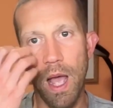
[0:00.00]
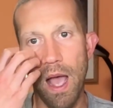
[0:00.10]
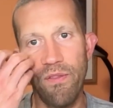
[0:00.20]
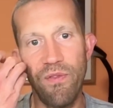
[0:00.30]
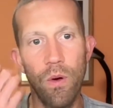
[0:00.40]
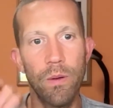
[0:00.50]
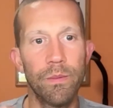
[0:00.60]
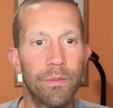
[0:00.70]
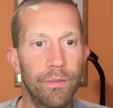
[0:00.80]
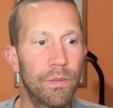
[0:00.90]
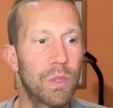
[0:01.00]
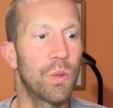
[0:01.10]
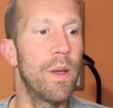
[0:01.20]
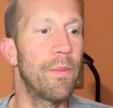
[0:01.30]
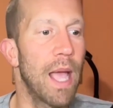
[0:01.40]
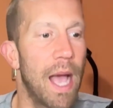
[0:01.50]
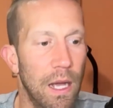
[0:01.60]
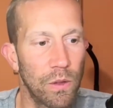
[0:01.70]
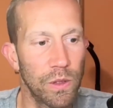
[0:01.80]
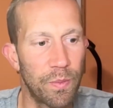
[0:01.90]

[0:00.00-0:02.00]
form swim goggles,